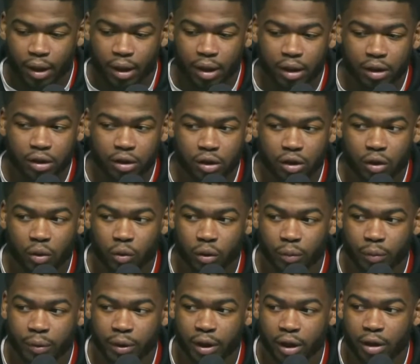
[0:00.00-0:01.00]
You know,
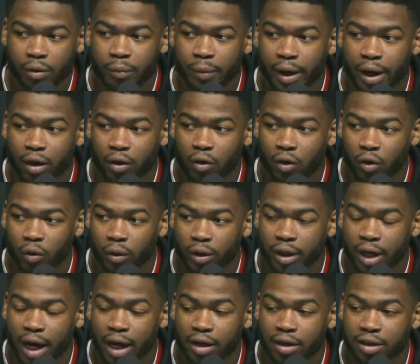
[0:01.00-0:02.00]
with being in the backcourt
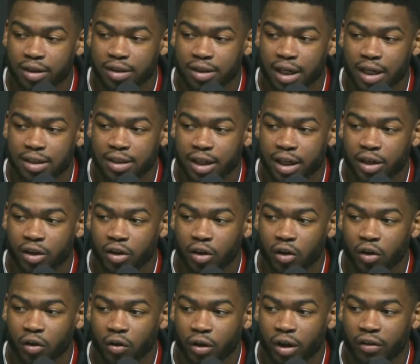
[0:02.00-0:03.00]
with Kyler and Taze, you
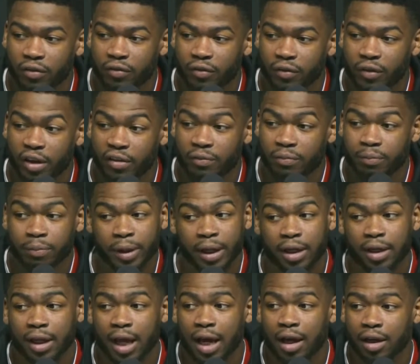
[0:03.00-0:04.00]
know, they've
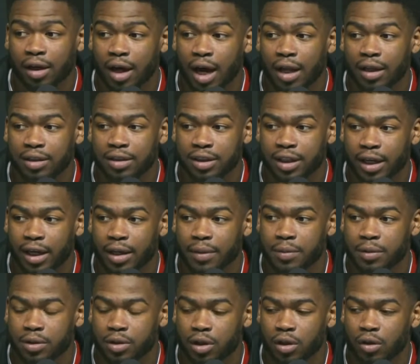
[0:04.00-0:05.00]
played a lot of college
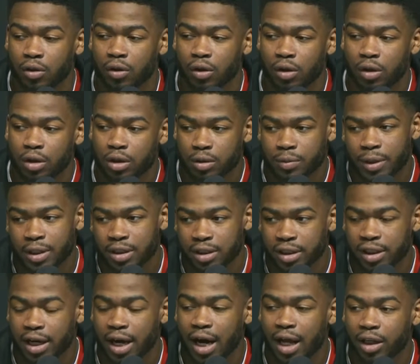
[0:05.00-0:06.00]
games, you know,
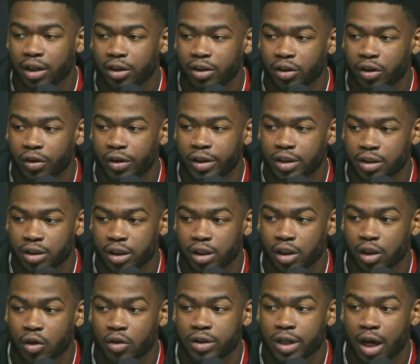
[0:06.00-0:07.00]
especially Kyler. You know,
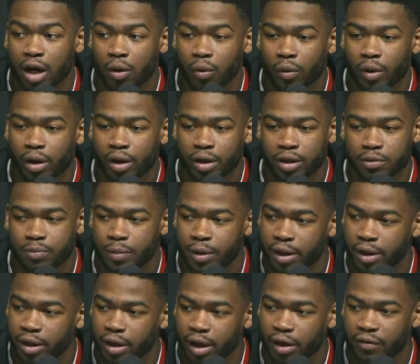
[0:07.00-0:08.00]
he knows how to win. He's
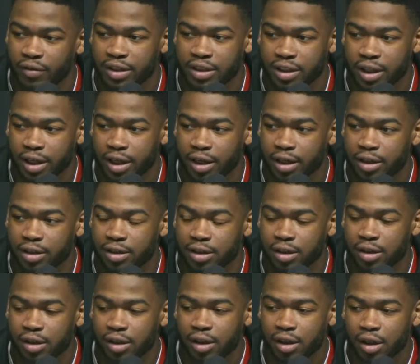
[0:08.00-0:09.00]
been at every stage.
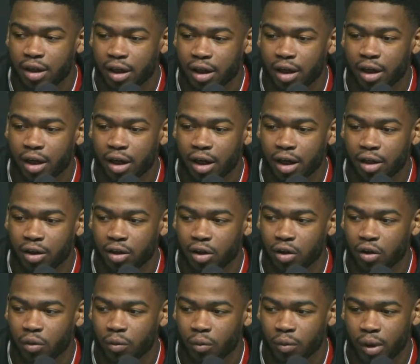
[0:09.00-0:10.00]
And, you
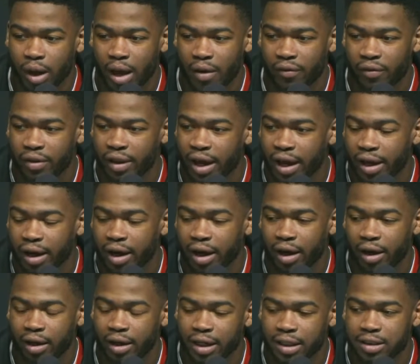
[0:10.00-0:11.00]
know, having that
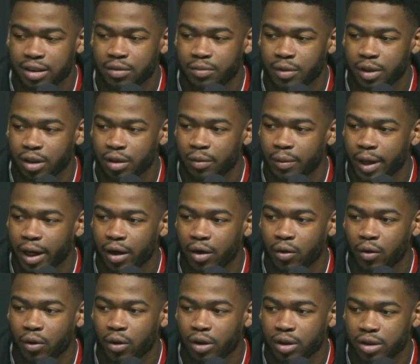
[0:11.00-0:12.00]
guy next to me in the
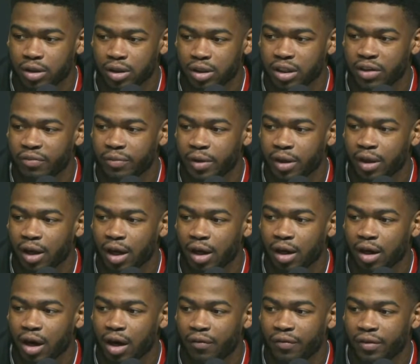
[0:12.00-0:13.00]
backcourt is just giving me a lot
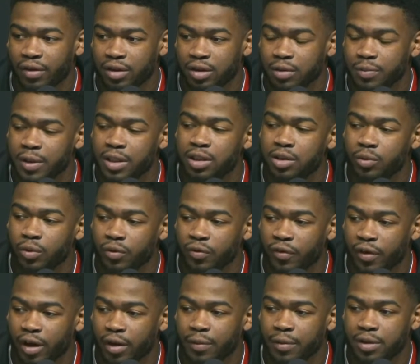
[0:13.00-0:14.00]
of confidence, especially with
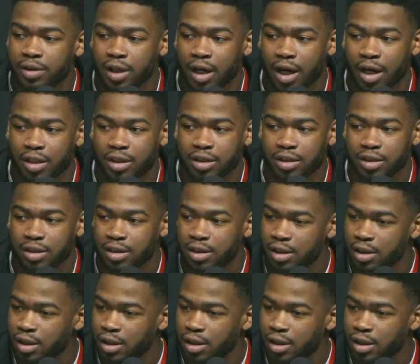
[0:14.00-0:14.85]
Fabe and Josh